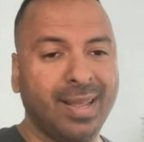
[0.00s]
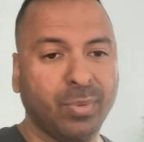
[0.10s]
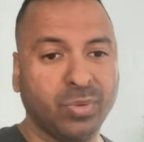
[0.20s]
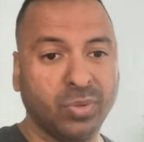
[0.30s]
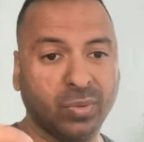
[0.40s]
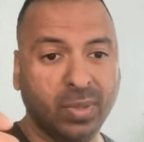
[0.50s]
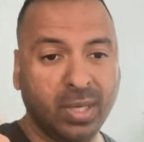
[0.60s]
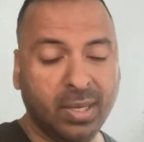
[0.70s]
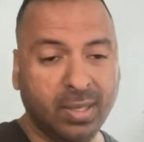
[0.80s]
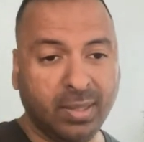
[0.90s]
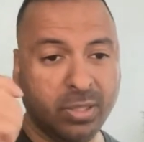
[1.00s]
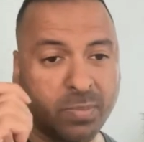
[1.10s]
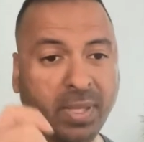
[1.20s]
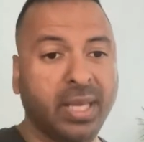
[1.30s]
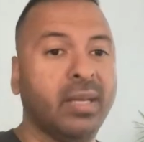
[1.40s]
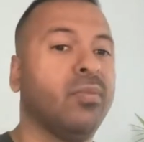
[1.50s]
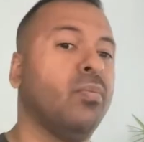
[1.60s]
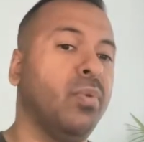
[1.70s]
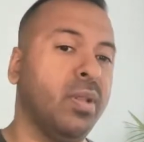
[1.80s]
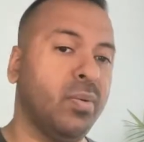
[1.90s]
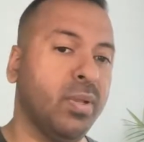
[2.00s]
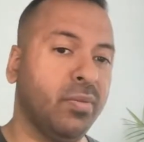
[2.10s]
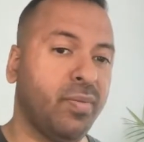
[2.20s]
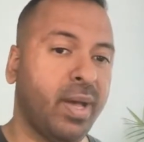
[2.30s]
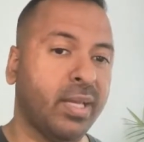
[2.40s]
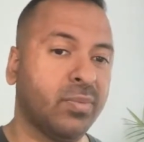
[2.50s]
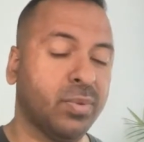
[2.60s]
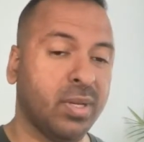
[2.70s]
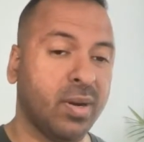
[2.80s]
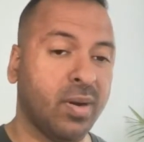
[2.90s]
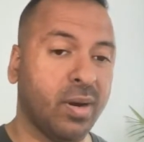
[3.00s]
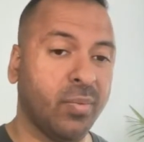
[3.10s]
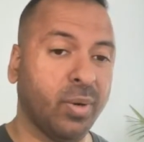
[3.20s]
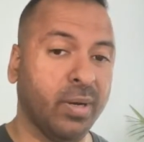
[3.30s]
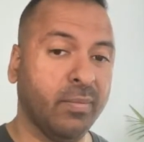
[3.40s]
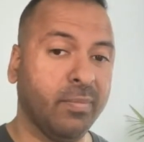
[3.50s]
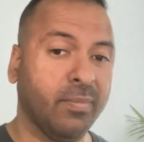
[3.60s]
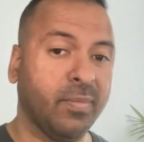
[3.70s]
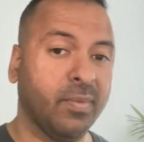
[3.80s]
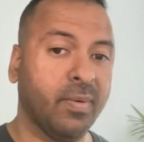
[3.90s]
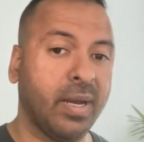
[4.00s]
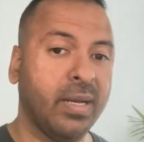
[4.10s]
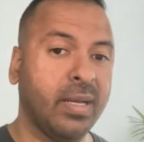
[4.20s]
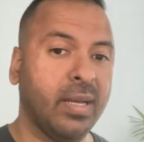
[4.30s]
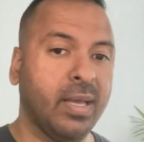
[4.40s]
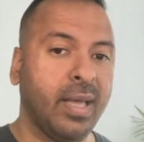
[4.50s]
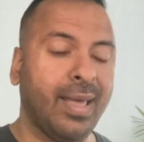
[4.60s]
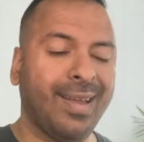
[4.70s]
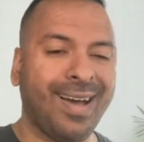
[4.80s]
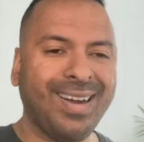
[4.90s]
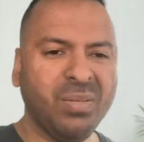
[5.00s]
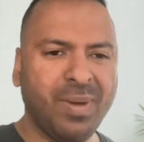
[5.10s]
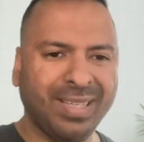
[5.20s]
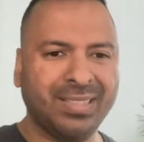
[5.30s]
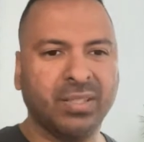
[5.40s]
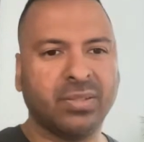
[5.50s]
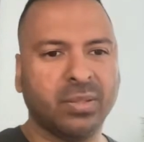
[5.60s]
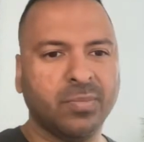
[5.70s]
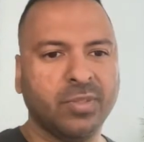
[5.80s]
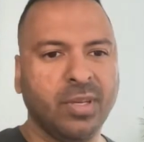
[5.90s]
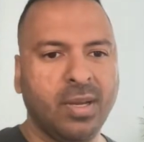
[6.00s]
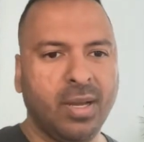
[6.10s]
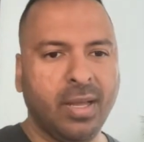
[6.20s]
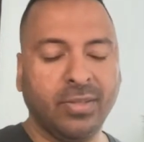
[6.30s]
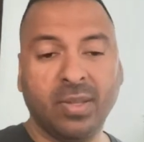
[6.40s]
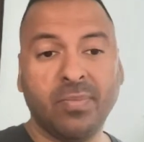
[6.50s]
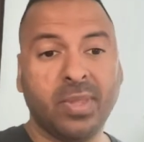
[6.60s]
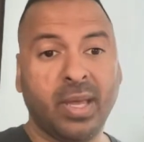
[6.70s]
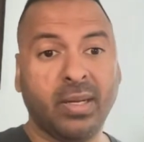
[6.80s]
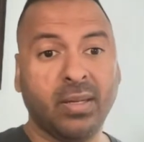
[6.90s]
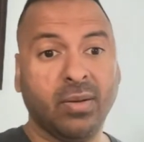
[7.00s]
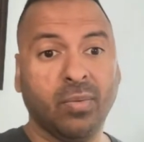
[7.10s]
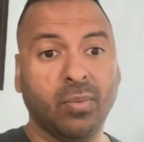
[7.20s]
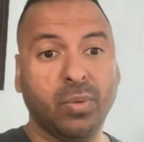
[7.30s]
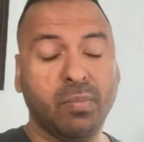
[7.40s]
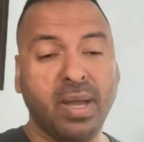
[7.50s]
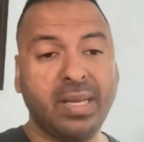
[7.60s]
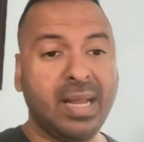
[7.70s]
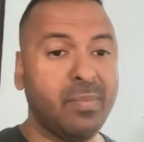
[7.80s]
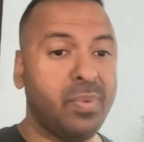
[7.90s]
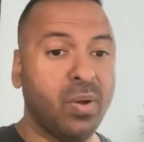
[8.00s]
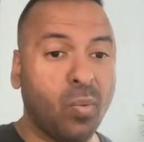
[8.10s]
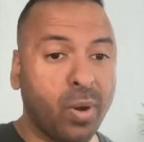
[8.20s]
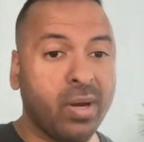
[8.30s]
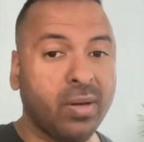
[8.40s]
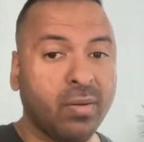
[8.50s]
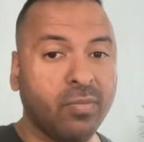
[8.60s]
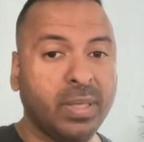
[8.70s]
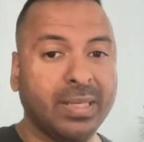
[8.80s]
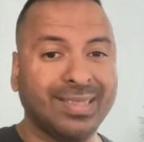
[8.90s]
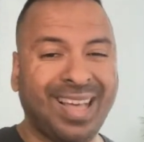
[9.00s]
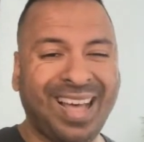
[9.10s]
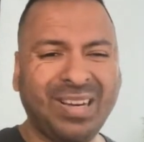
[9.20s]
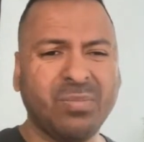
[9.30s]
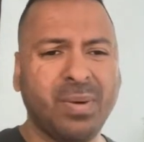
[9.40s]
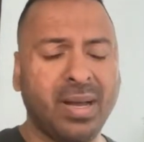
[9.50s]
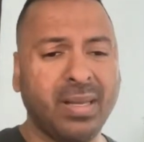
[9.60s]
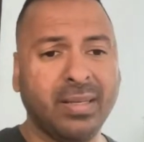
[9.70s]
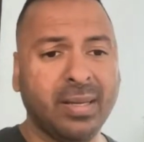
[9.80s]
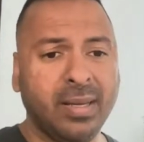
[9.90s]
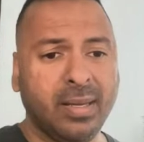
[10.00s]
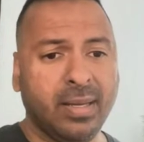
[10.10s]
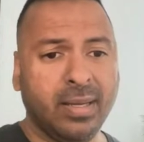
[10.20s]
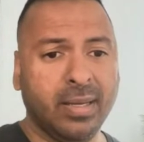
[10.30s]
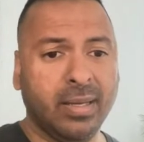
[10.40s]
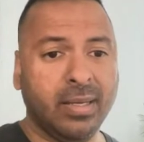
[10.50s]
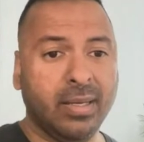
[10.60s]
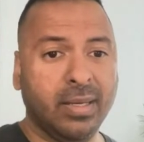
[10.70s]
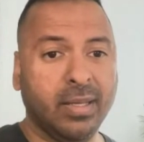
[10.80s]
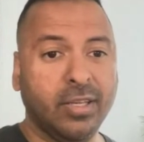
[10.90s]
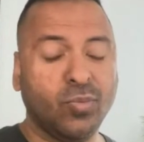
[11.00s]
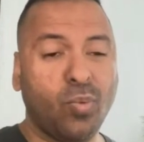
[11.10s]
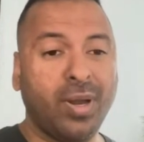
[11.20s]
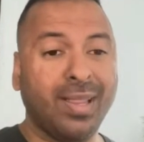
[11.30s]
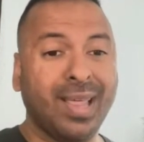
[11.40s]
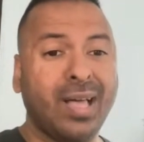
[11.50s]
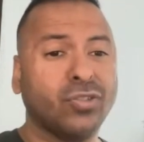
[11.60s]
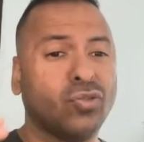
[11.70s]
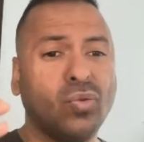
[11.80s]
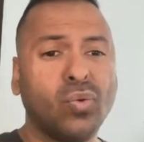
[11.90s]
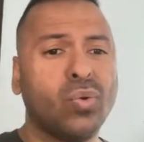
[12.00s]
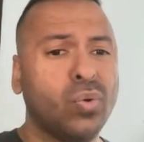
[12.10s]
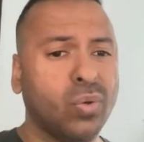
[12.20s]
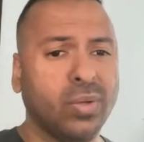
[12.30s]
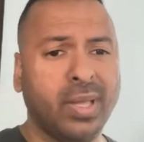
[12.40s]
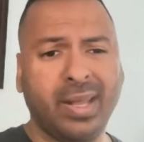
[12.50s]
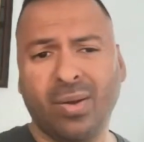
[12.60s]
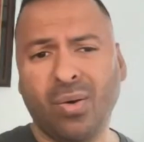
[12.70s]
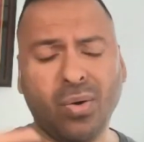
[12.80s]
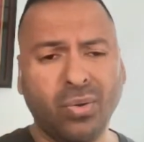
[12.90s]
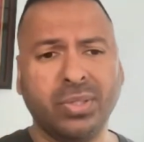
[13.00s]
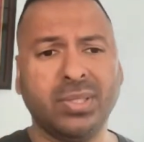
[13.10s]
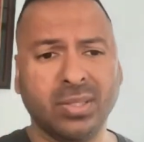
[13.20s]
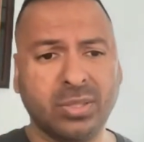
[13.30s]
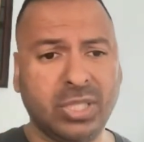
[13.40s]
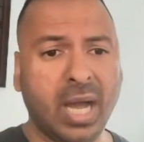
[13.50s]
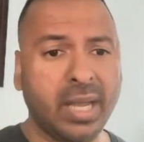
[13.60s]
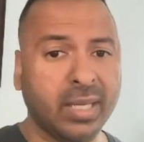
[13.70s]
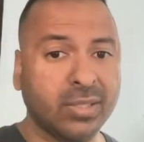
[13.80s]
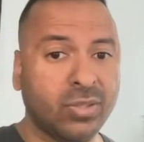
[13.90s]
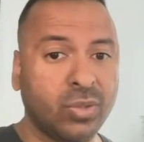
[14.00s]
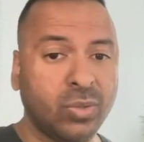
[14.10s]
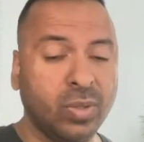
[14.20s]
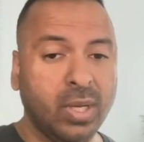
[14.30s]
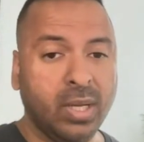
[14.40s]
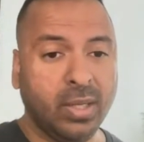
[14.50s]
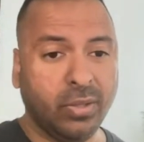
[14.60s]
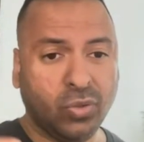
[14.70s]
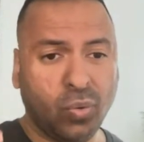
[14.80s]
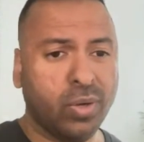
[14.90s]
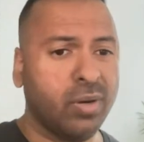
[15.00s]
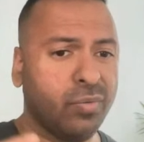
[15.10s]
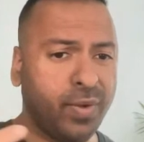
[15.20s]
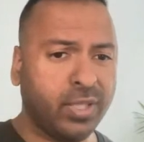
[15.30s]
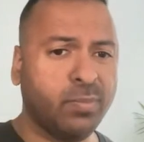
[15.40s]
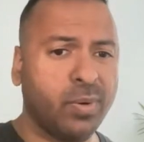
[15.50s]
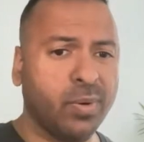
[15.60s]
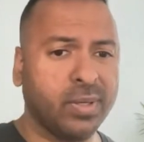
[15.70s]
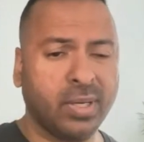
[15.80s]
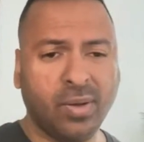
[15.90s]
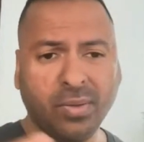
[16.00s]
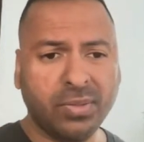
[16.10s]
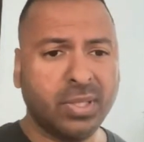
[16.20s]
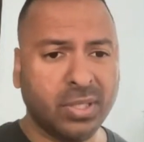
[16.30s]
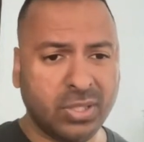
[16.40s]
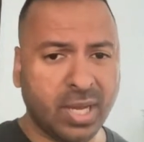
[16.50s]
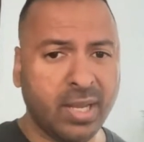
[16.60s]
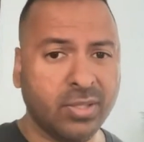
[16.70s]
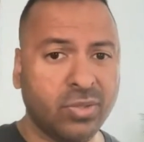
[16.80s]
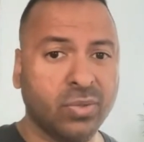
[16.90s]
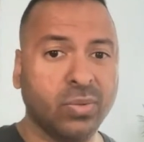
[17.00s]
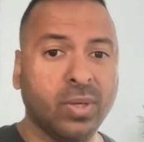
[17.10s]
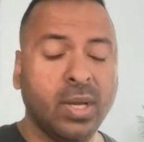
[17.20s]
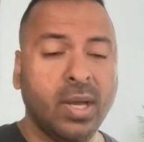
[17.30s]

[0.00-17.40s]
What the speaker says: able to display it really, really fast within our hardware, right? And Akamai systems is something that we might not be aware of, because Akamai is what allows Google and all these other giants, to the Twitter, Facebook, and all these other giants to